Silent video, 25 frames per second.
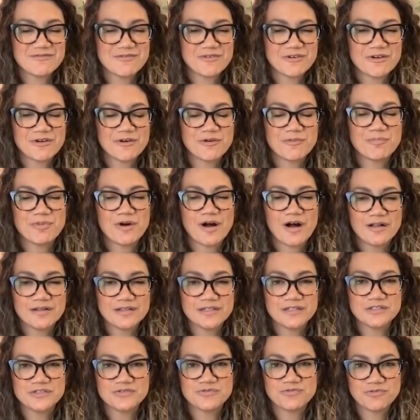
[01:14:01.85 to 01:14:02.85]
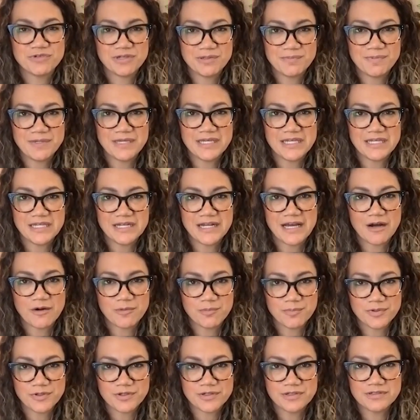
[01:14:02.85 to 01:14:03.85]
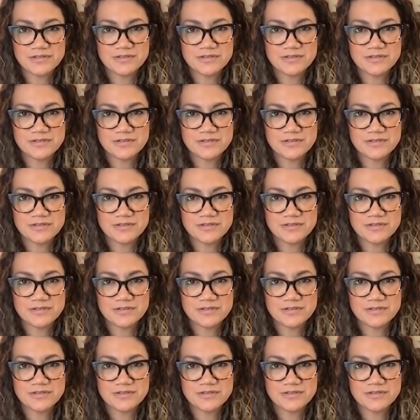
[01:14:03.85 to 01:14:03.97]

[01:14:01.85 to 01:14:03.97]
for Polish Repeat Output.